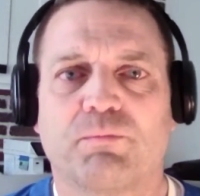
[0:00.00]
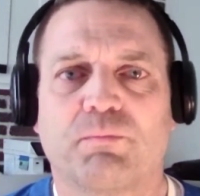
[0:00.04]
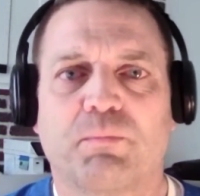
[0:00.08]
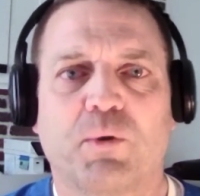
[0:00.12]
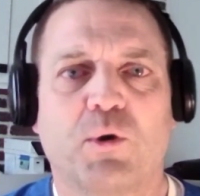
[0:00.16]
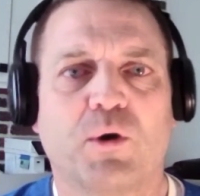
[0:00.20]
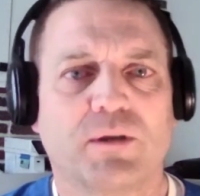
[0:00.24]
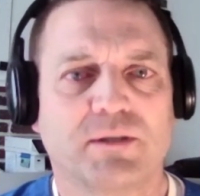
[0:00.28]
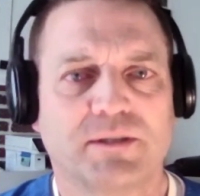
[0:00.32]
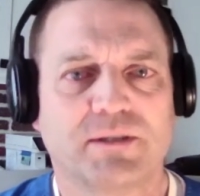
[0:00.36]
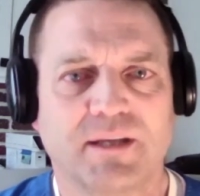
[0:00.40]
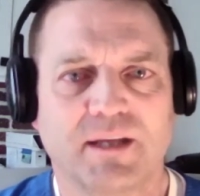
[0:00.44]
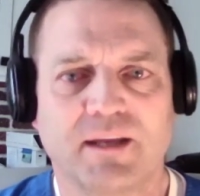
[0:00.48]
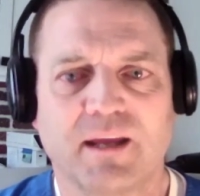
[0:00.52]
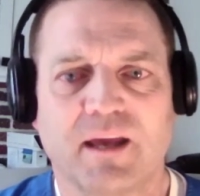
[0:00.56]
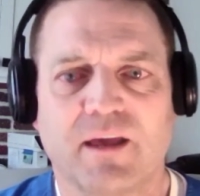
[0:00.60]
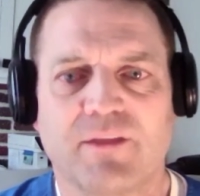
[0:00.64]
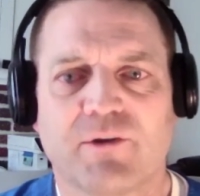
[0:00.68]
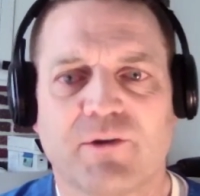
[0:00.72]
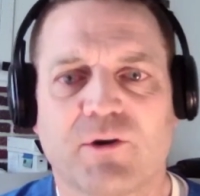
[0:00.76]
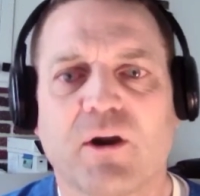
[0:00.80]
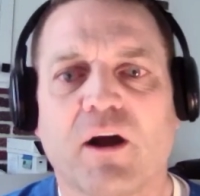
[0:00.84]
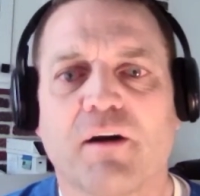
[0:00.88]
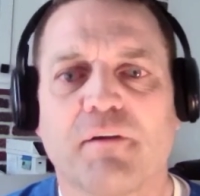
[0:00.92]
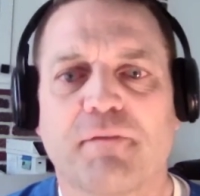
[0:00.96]
put
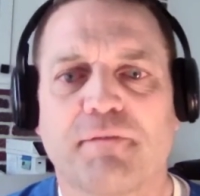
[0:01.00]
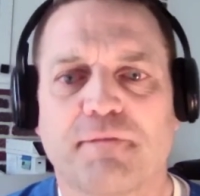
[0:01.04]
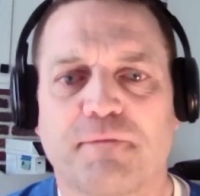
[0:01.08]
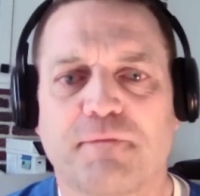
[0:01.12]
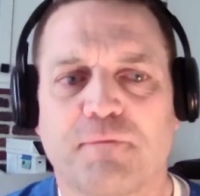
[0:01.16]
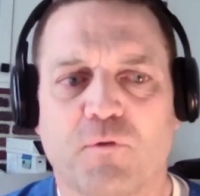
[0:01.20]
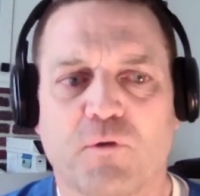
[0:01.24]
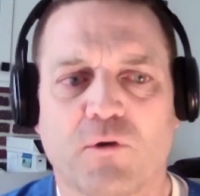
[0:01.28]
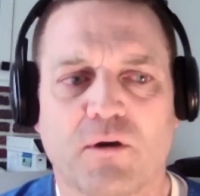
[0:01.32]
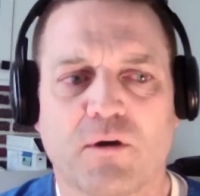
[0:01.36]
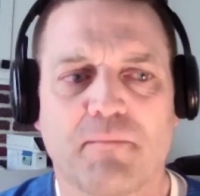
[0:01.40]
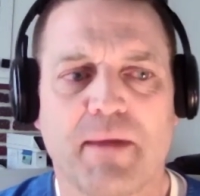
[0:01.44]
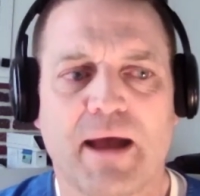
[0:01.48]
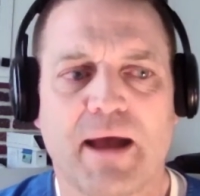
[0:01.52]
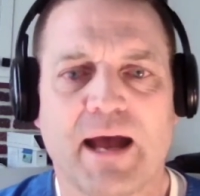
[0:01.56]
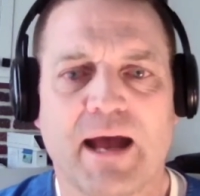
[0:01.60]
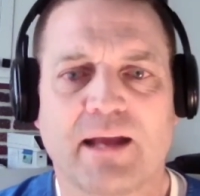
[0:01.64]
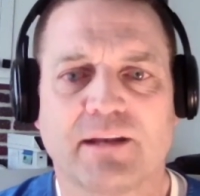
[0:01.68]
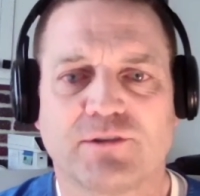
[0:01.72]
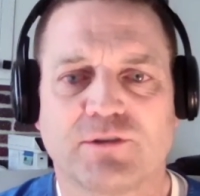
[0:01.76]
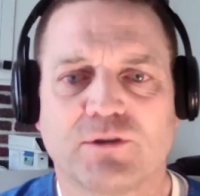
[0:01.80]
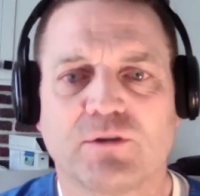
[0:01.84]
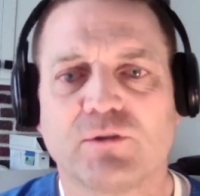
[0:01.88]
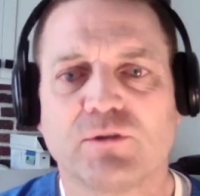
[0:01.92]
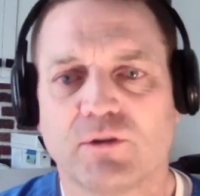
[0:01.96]
together a
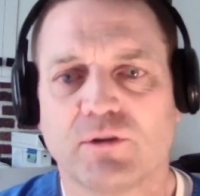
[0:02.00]
format to